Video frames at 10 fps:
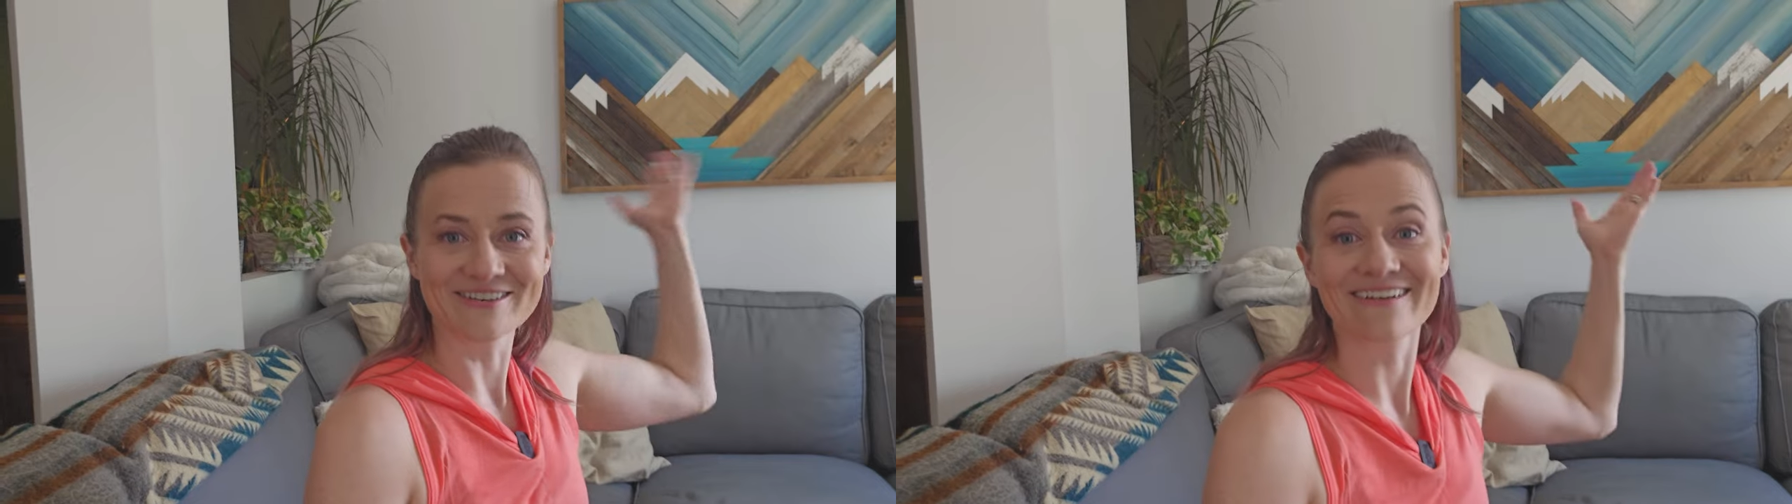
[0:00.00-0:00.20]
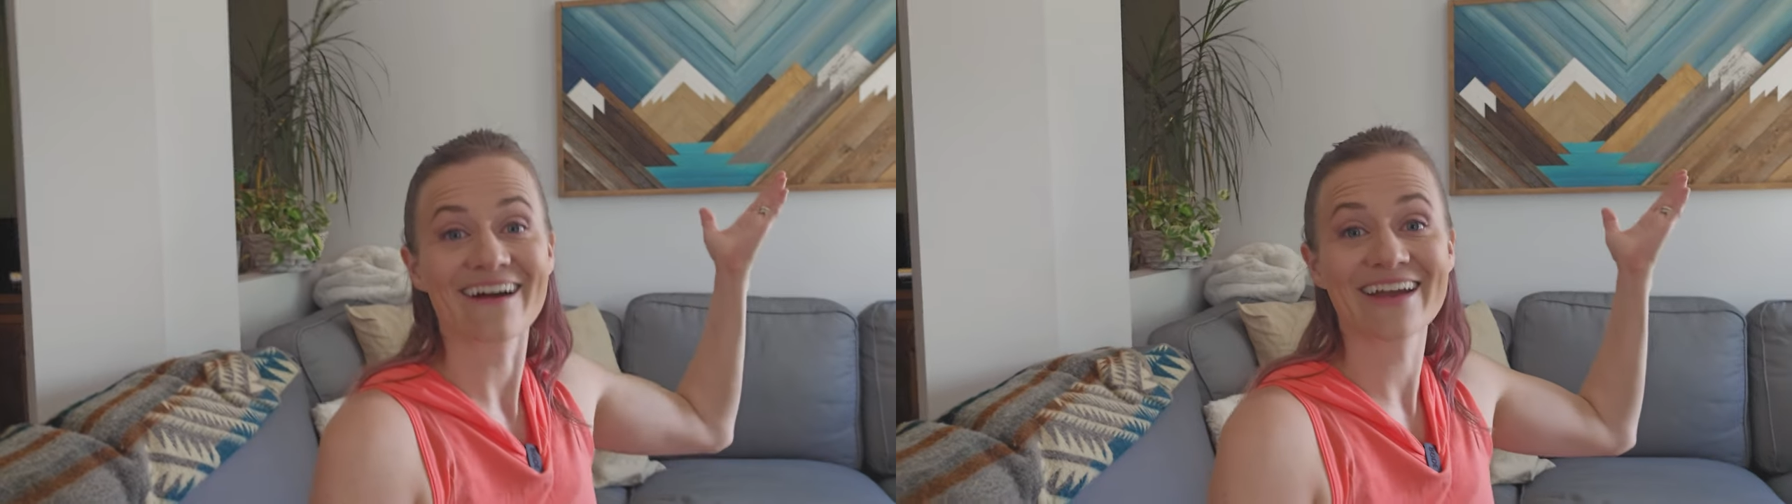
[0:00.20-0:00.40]

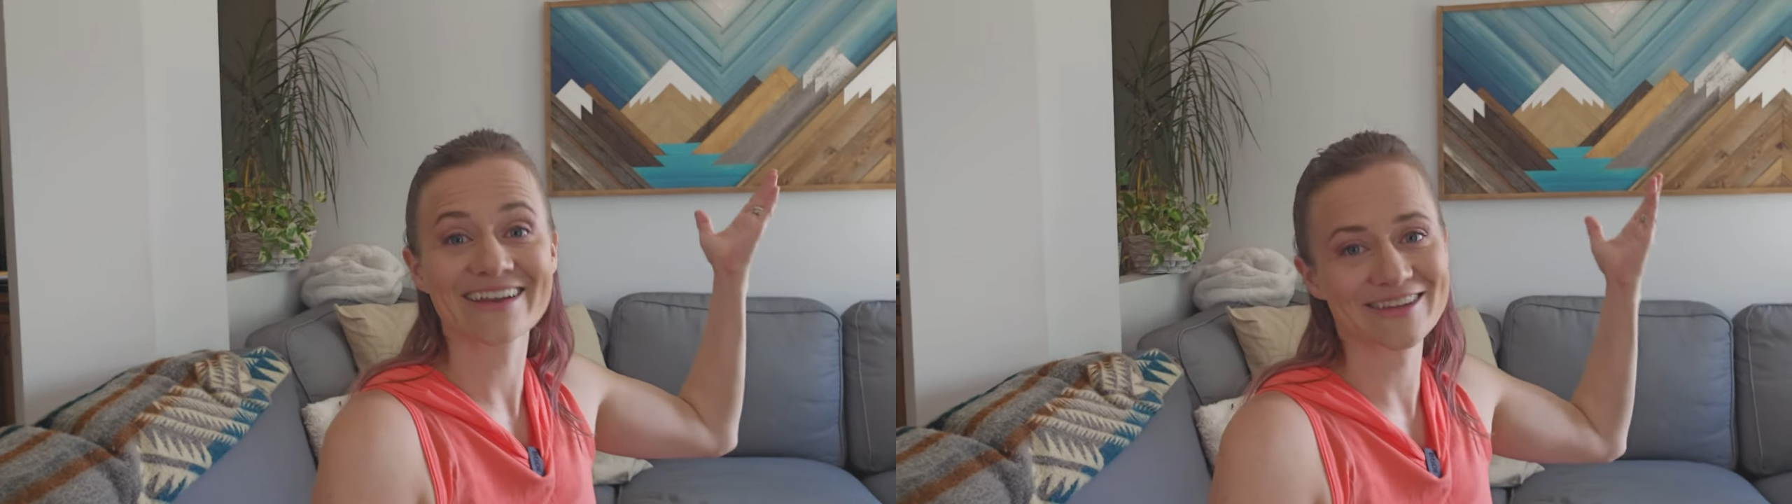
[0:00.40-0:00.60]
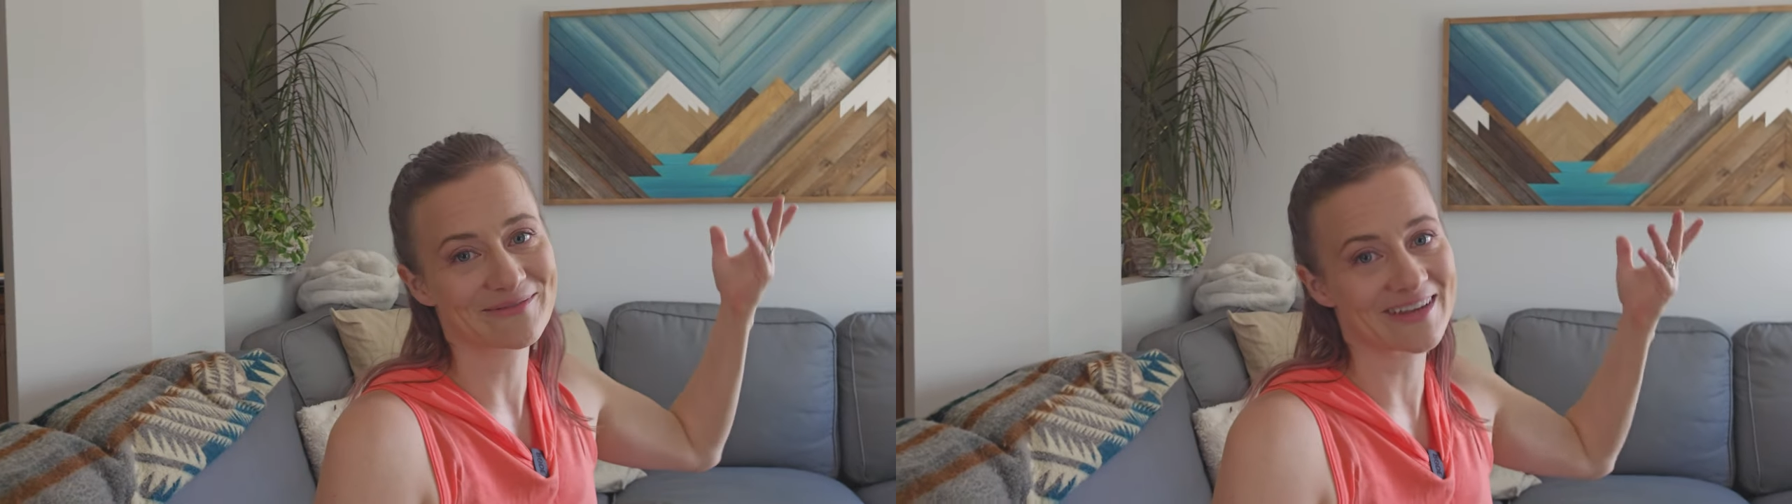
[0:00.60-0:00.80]

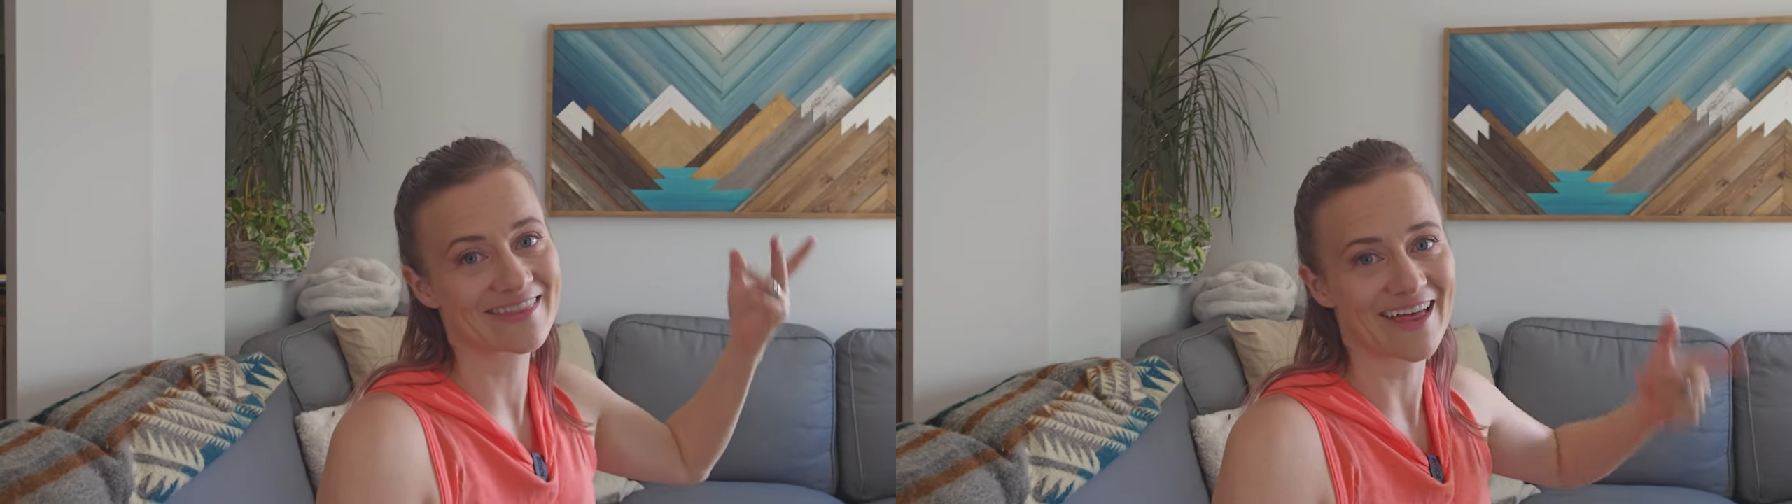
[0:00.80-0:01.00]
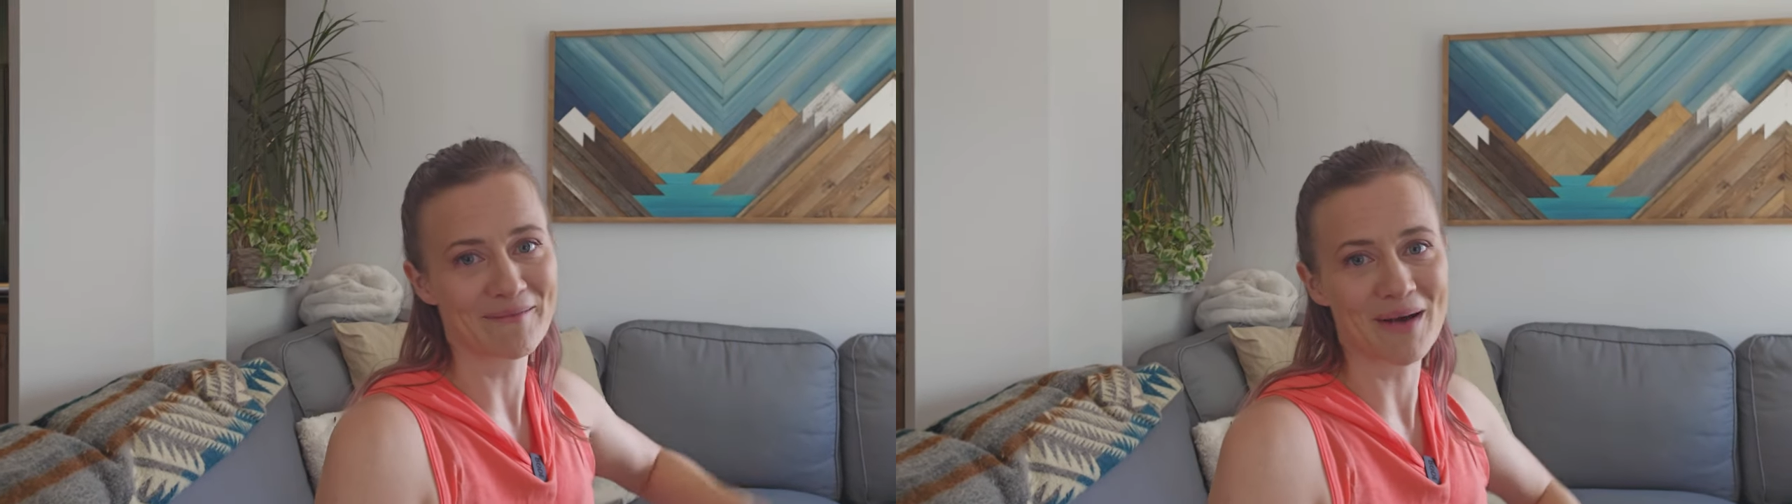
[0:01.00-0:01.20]
trying to
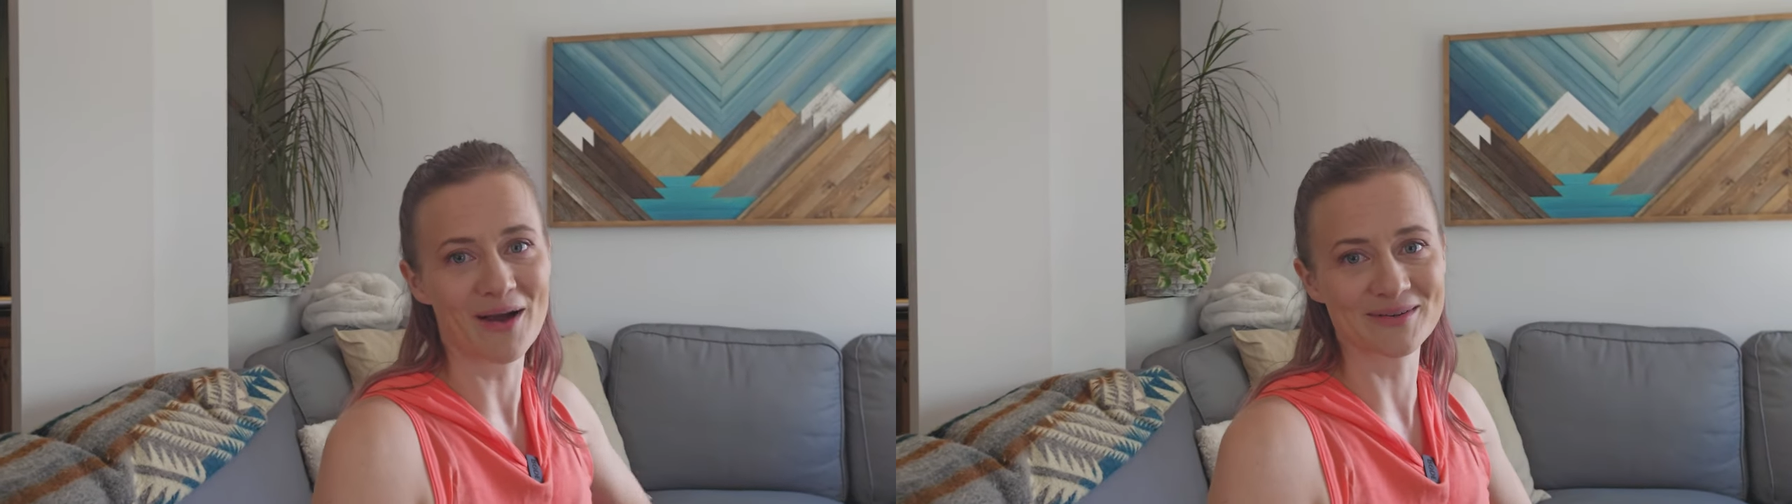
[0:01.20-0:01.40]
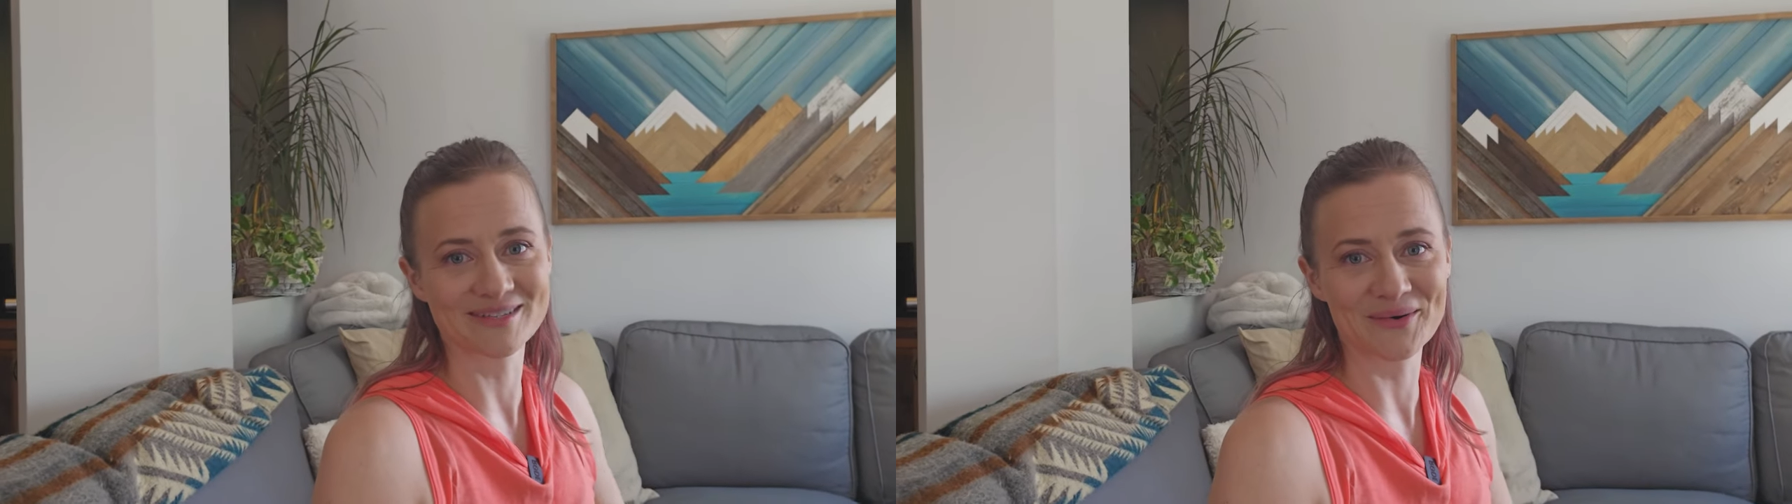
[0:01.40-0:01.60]
beat that
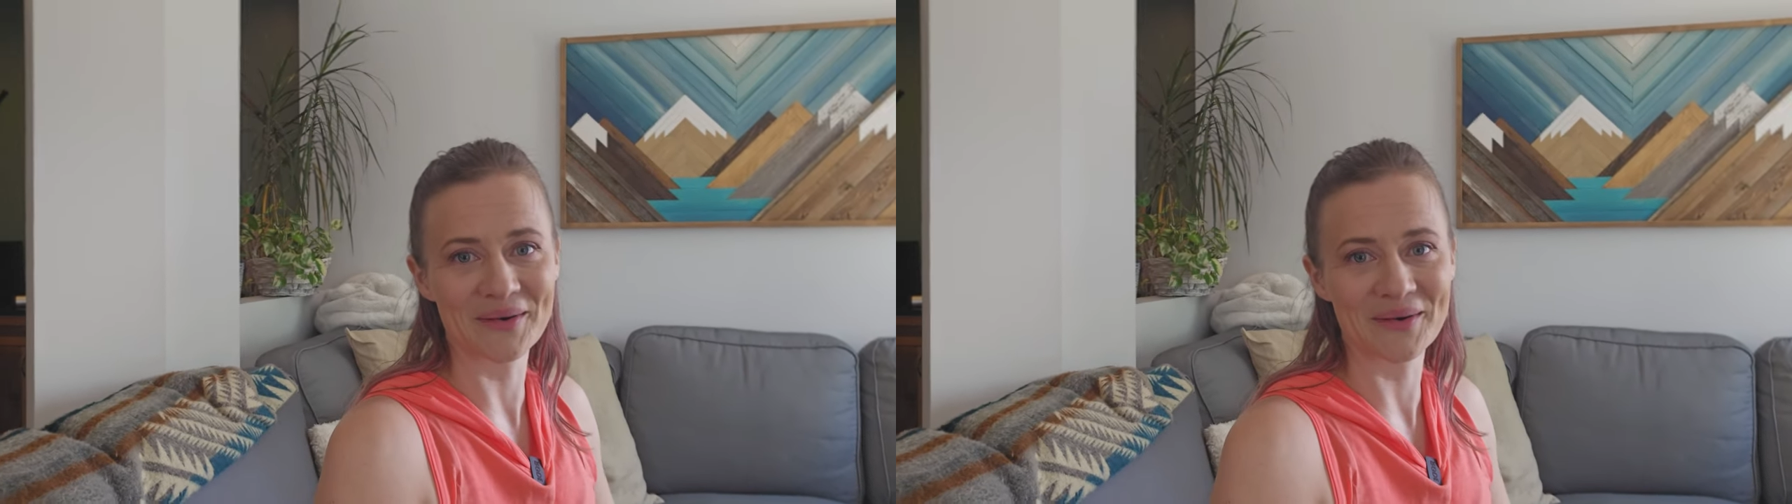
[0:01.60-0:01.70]
power